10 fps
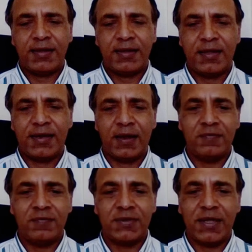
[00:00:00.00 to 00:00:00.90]
I said, at the end
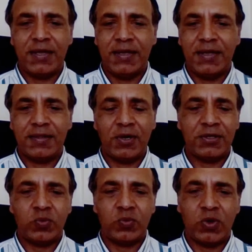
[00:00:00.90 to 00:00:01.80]
of the day, it's not
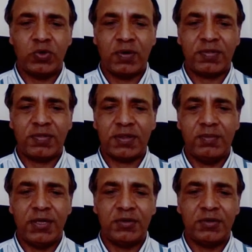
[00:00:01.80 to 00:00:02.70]
that we're going to have 60
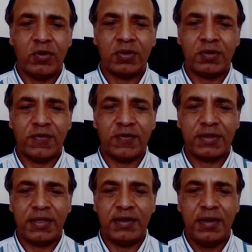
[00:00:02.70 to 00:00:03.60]
million doses of
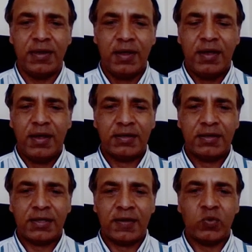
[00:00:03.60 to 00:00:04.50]
vaccine and
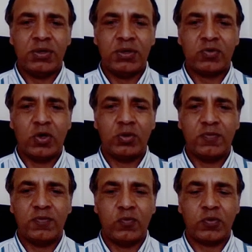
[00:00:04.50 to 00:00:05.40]
that everyone is going to
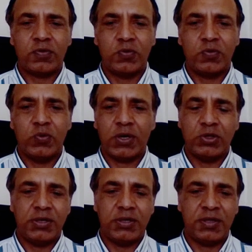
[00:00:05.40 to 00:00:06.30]
be forced to
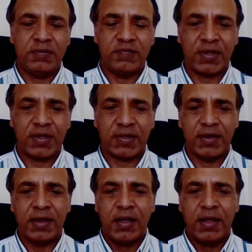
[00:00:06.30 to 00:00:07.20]
actually receive the
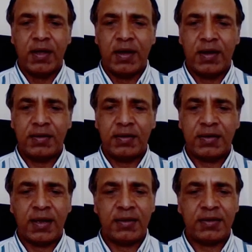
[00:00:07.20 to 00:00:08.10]
vaccine. The
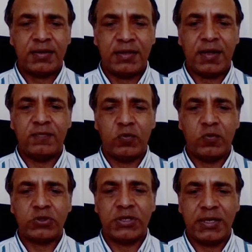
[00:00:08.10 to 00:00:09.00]
reality,
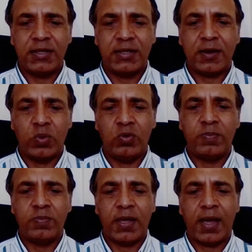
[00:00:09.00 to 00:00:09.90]
unfortunately, is that we would be